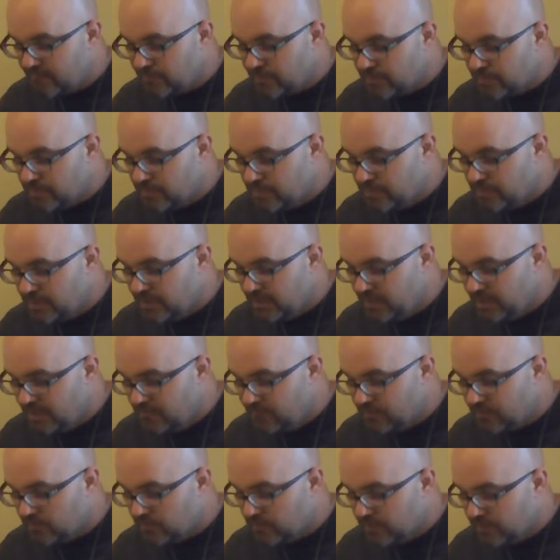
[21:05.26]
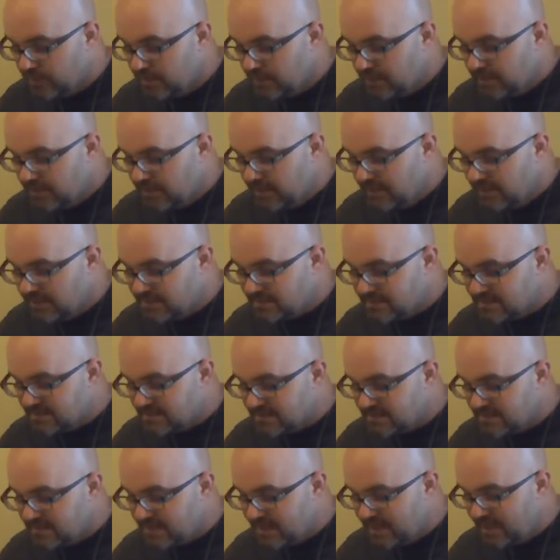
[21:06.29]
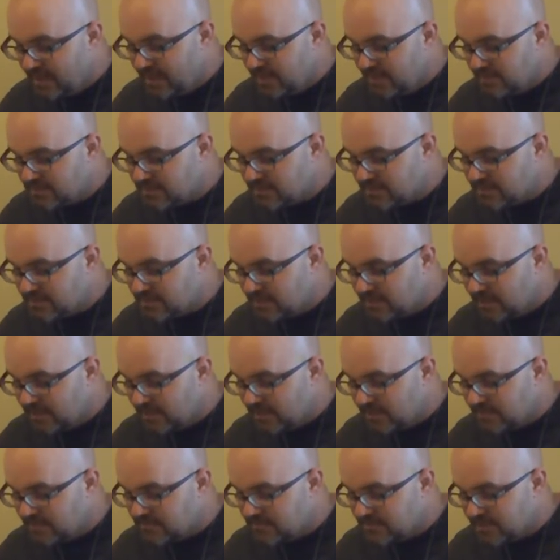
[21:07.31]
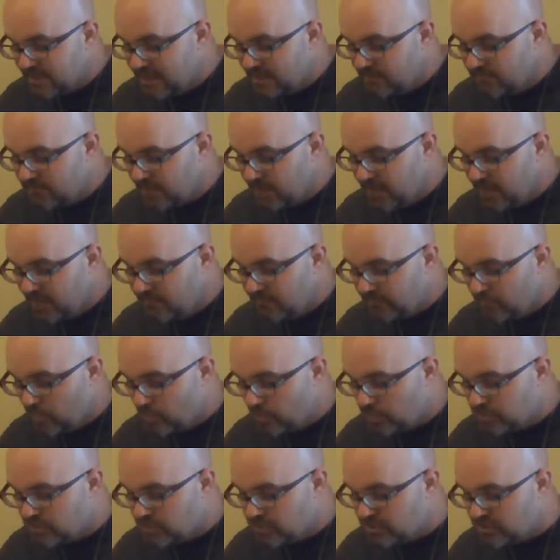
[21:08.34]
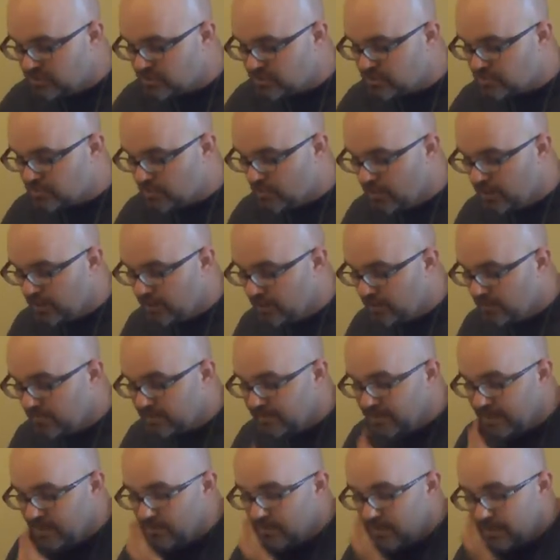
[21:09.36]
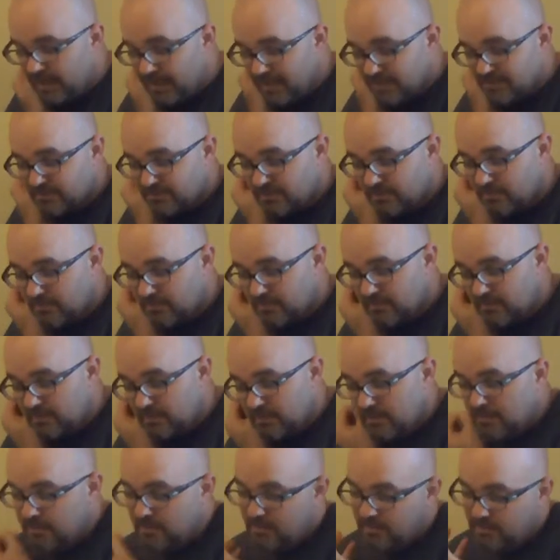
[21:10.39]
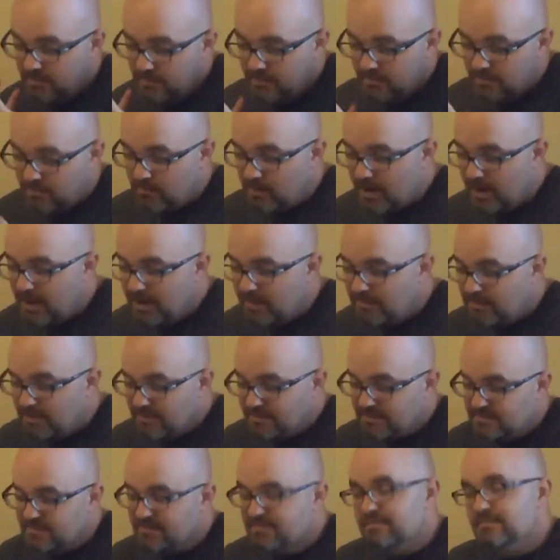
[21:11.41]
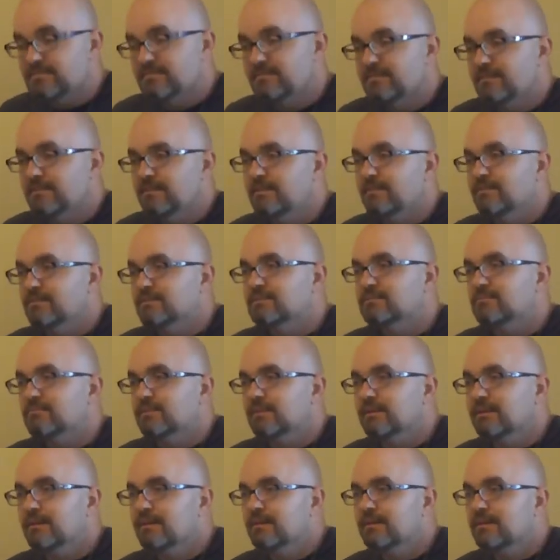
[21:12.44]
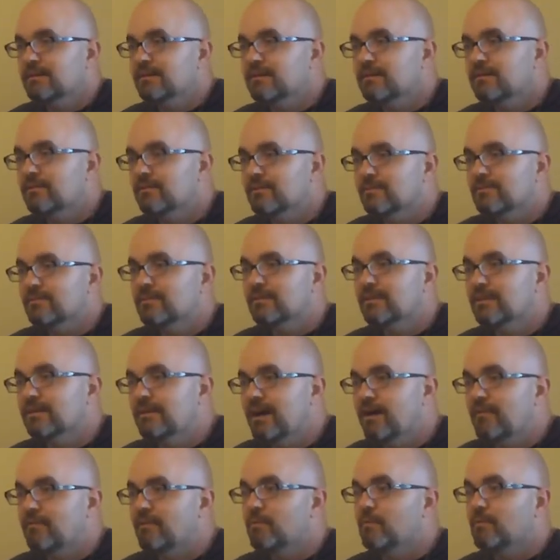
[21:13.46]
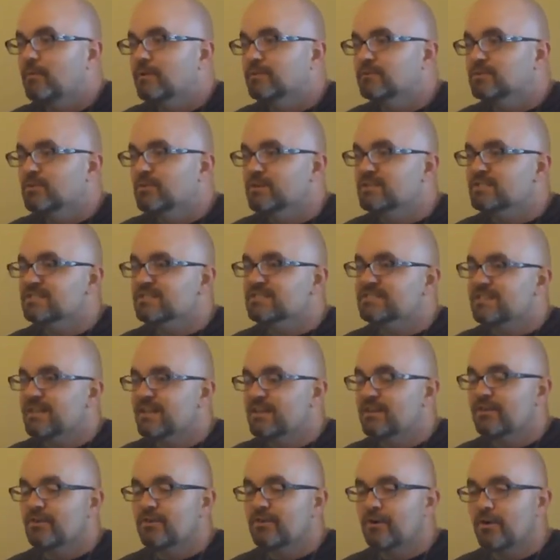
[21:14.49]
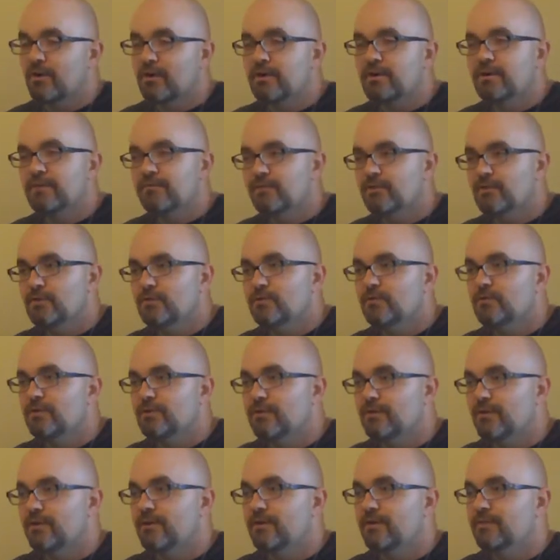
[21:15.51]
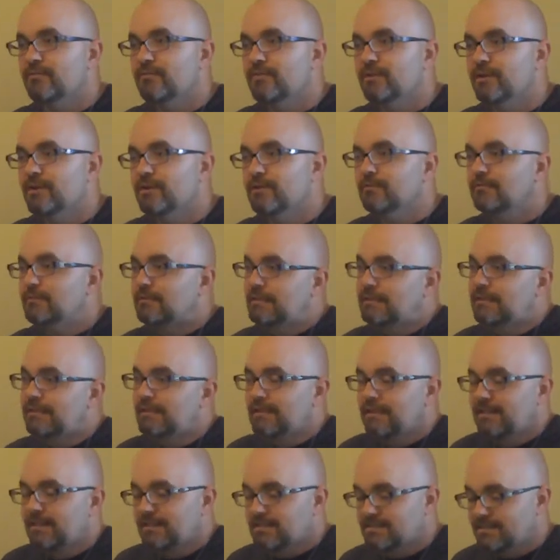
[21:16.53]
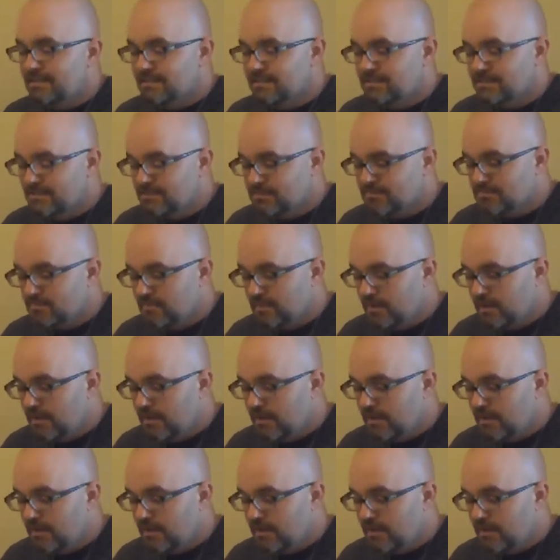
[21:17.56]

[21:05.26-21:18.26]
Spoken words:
for doing evil? Is this a day to save life or to destroy it?" But they wouldn't answer him. Why? Because it's really, you have one of those questions like you're darned if you do and you're darned if you don't. It's like Jesus